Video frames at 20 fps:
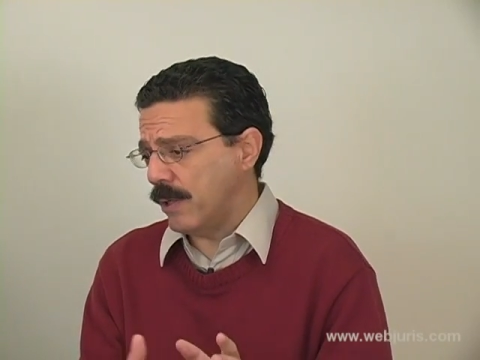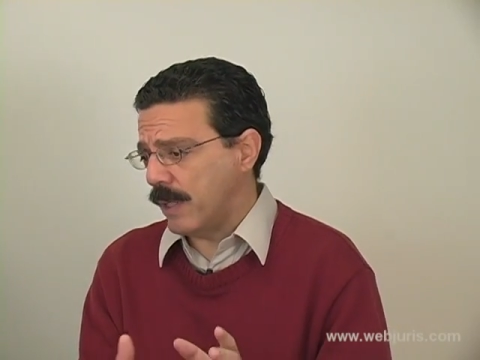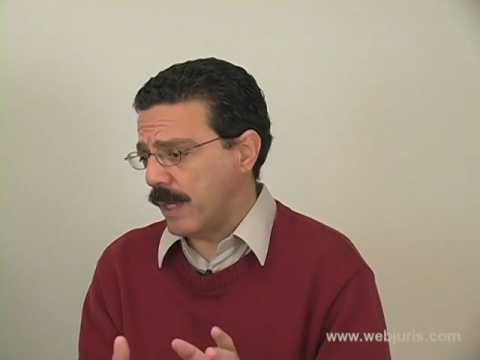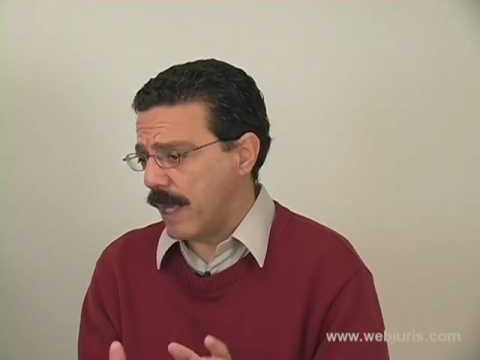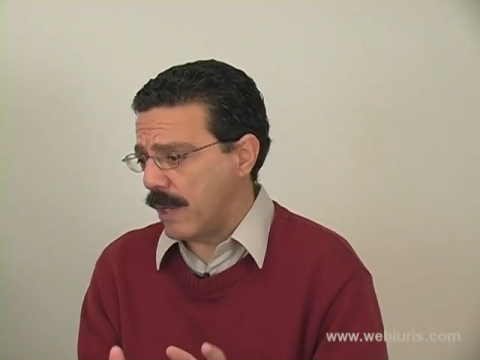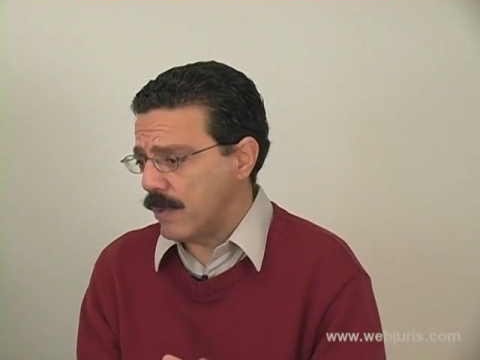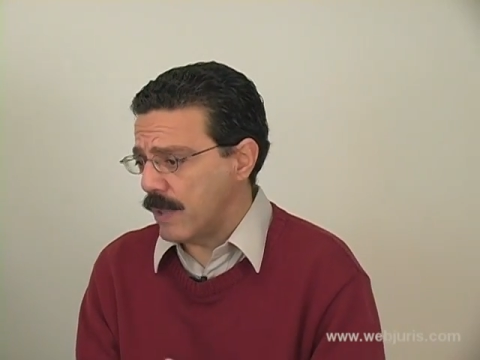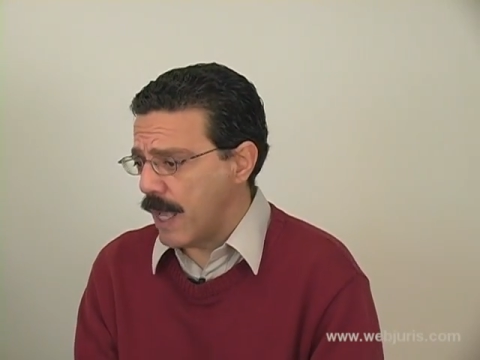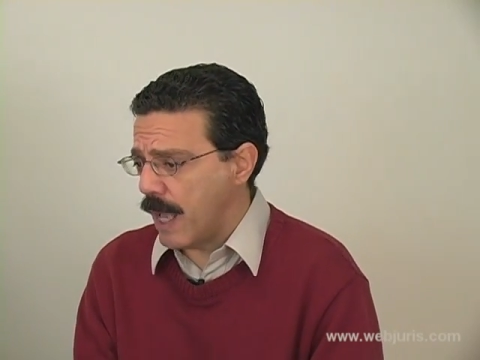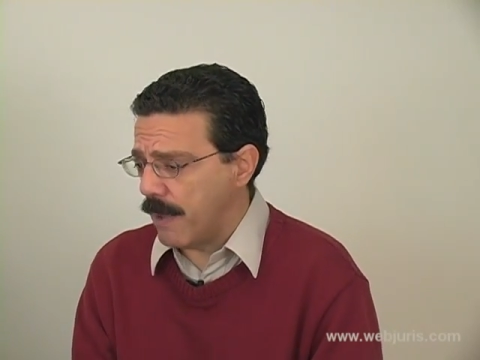on
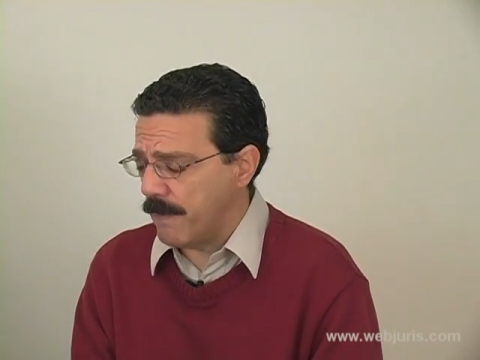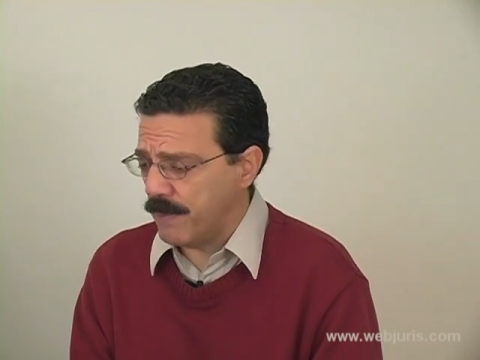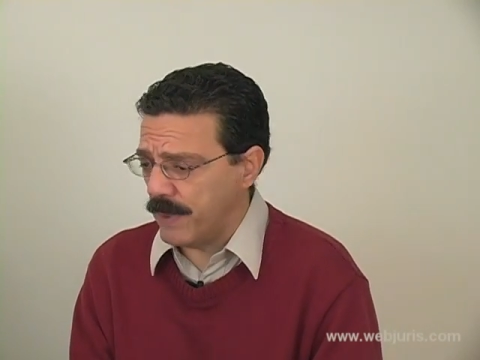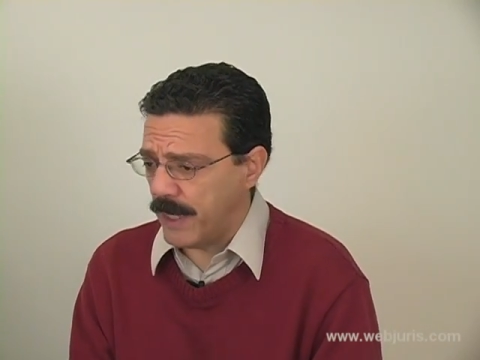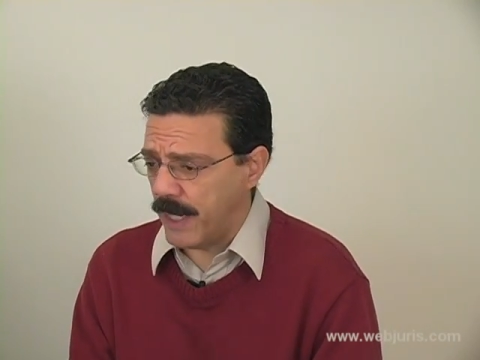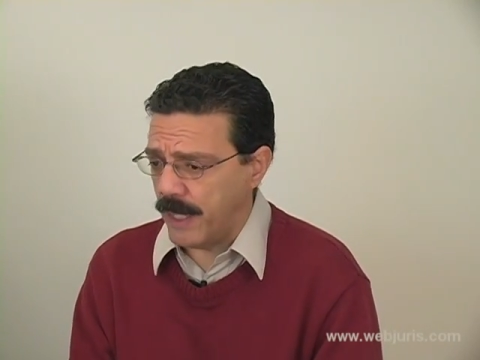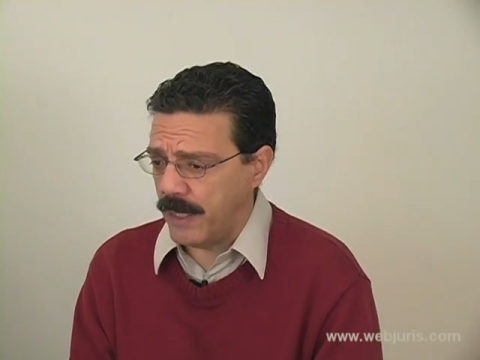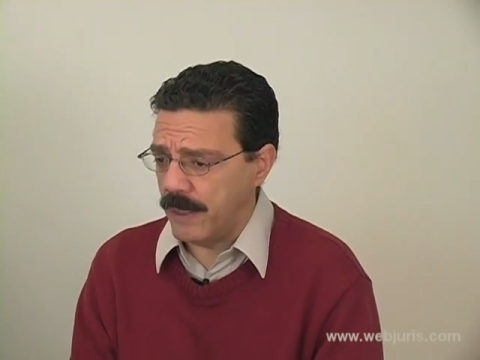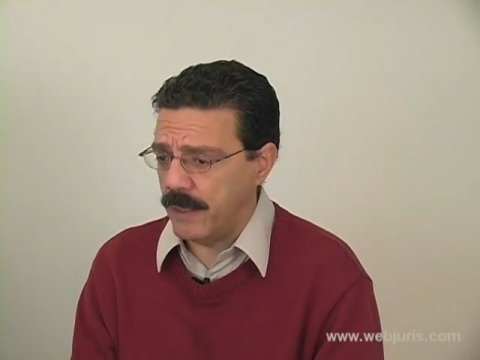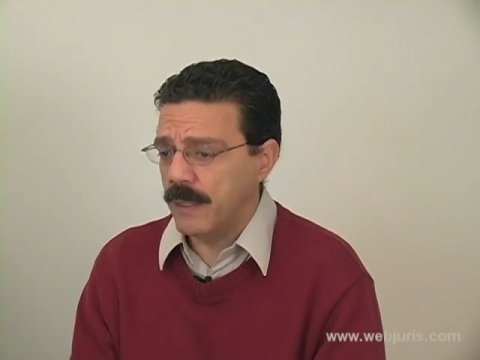how
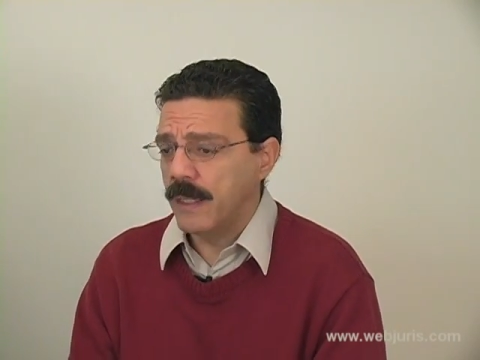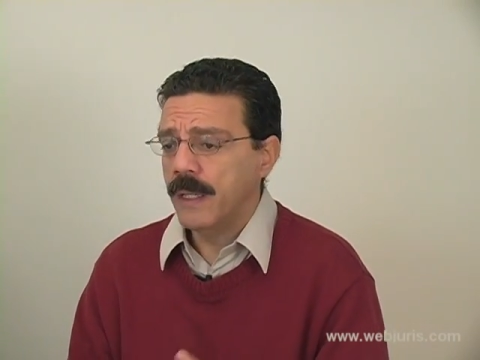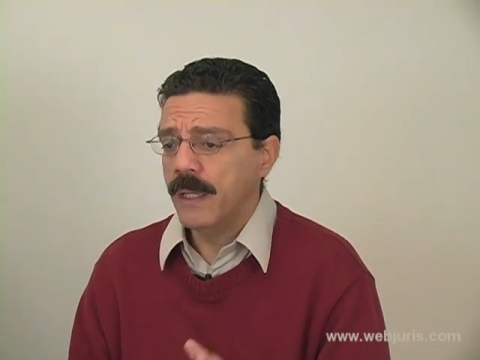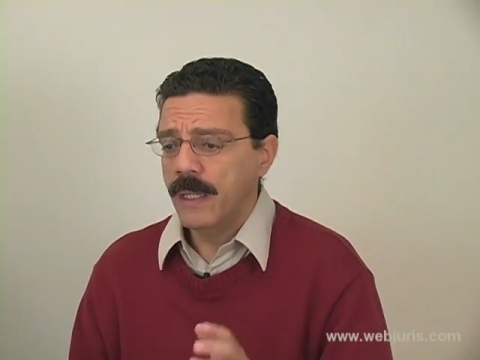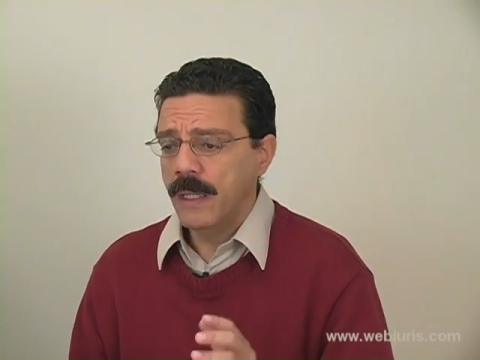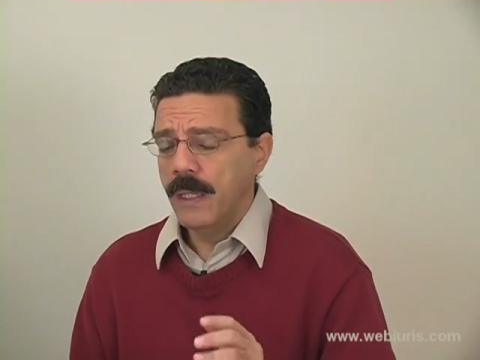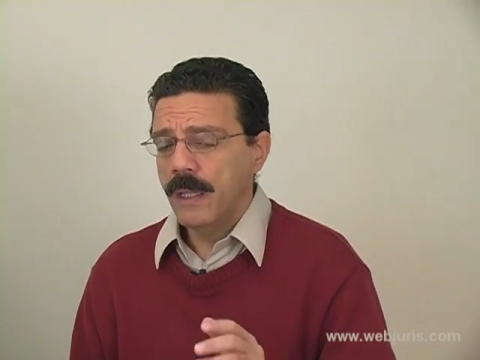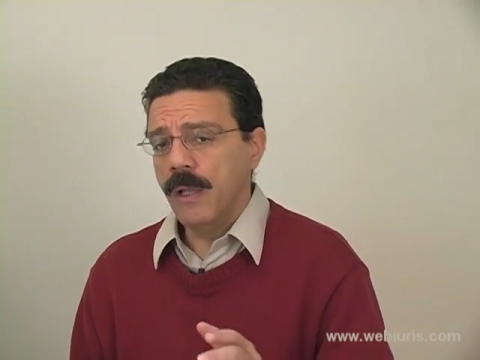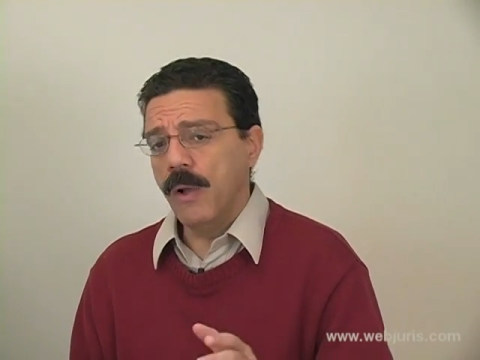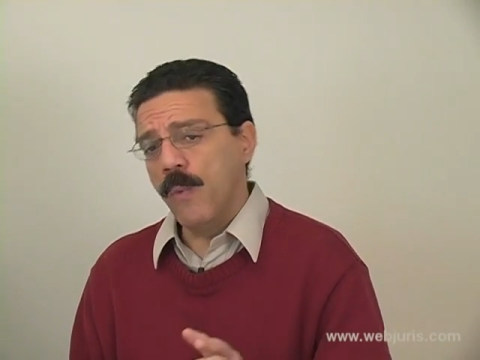complicated
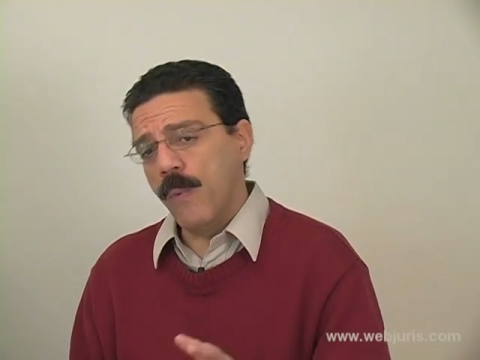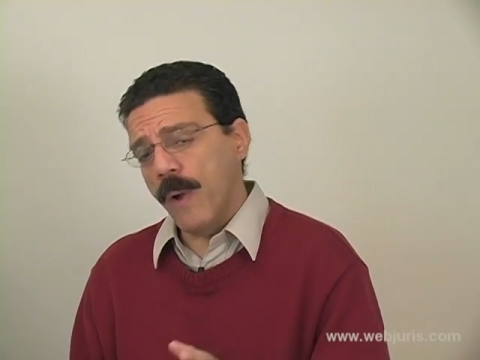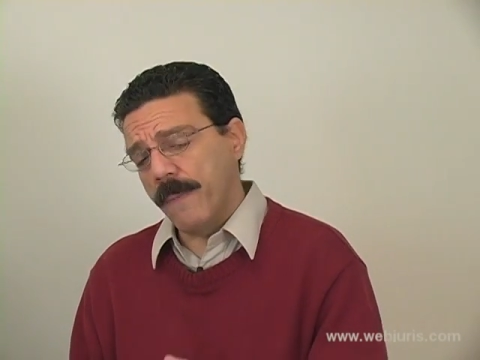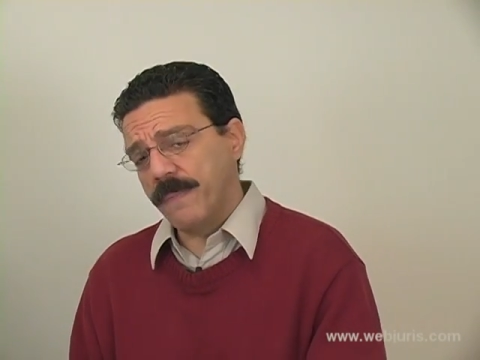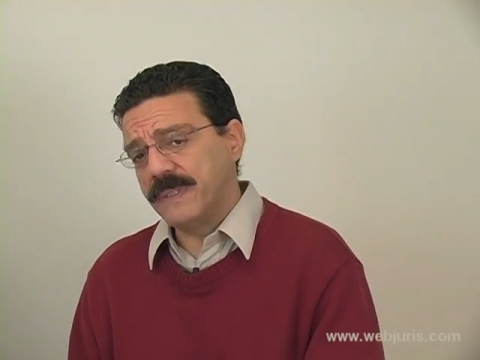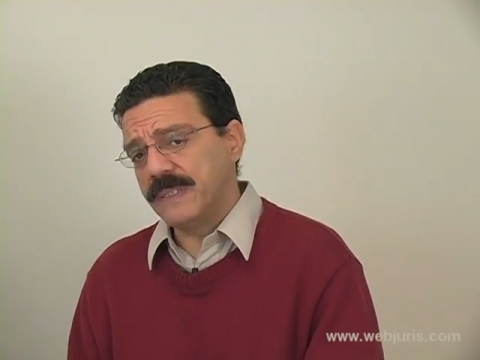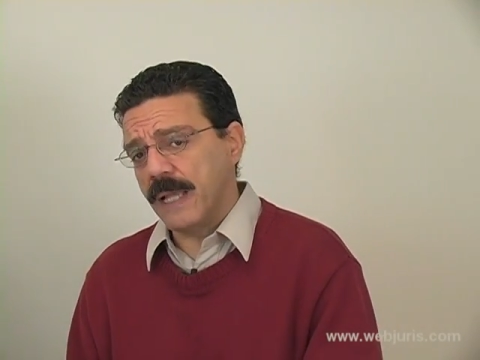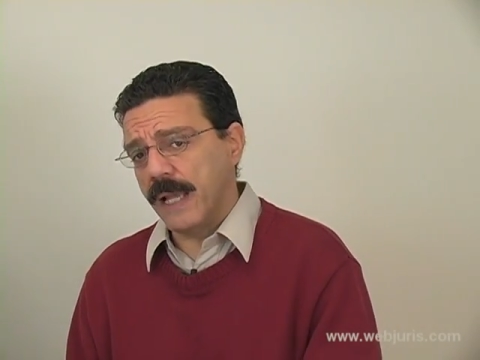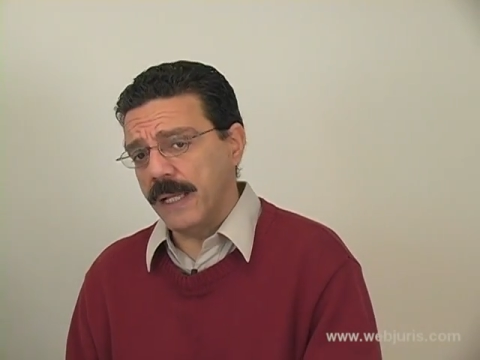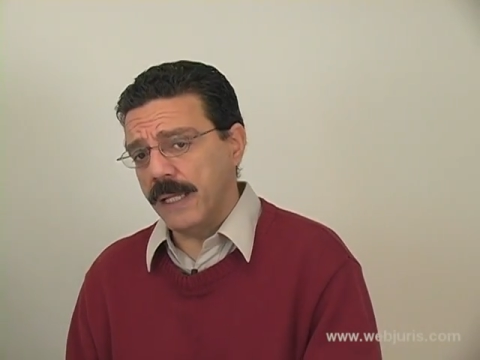a
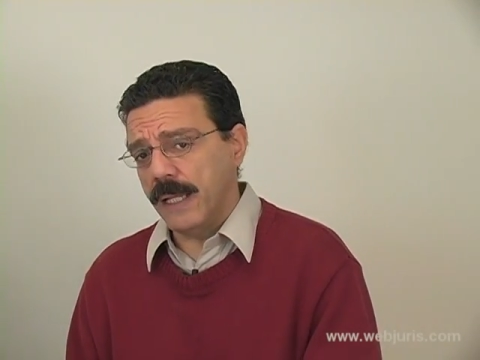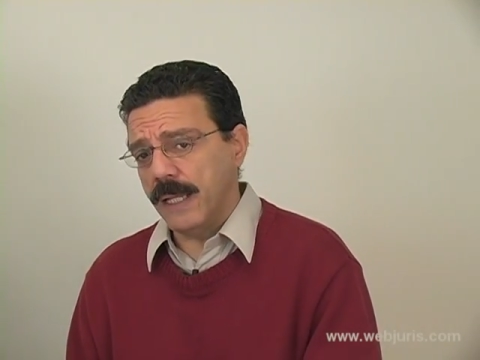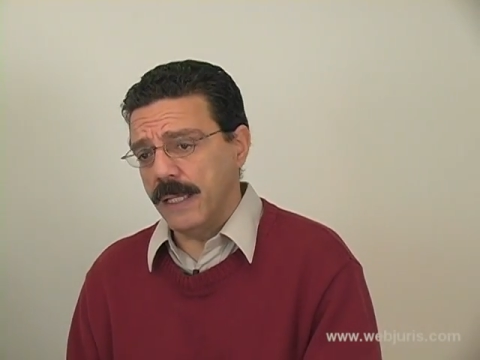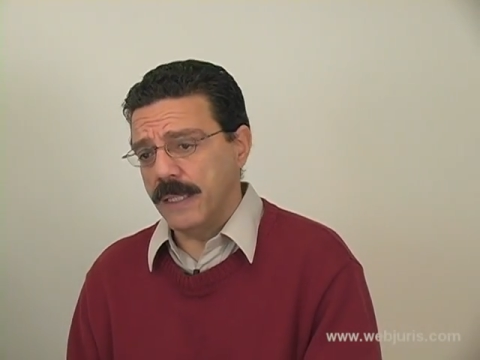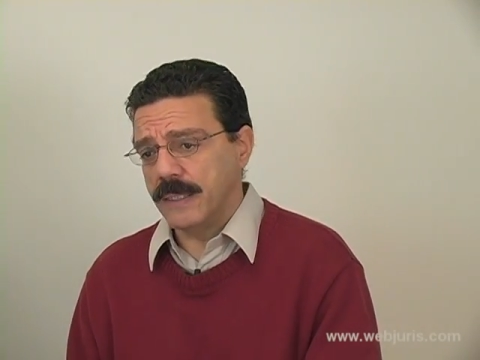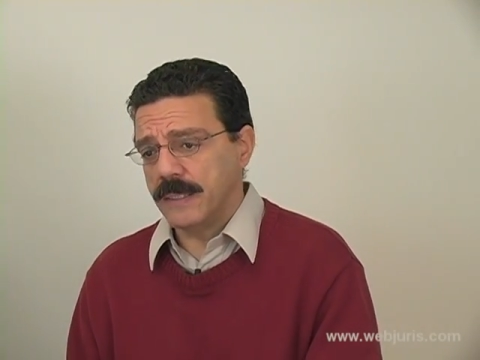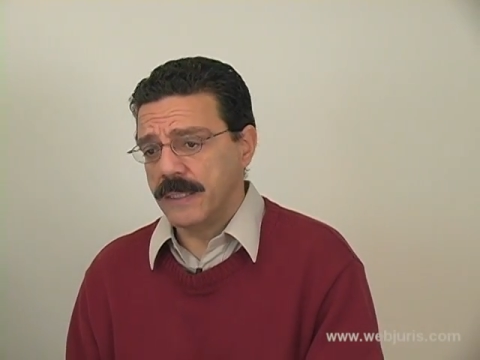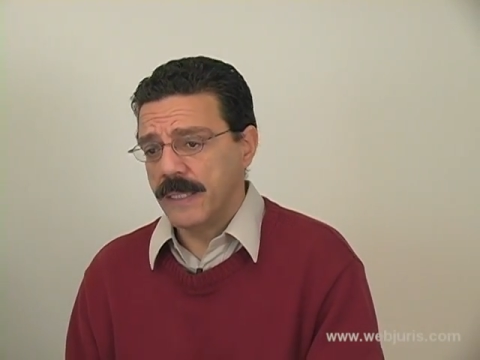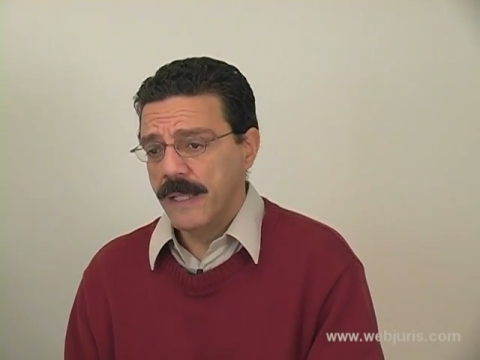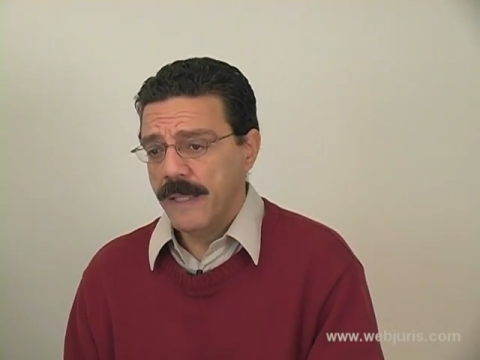website
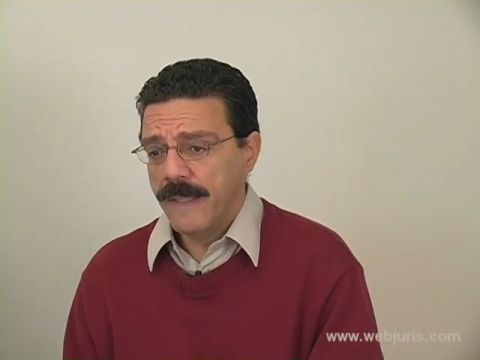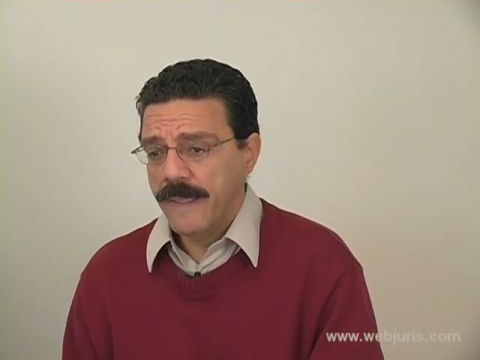is.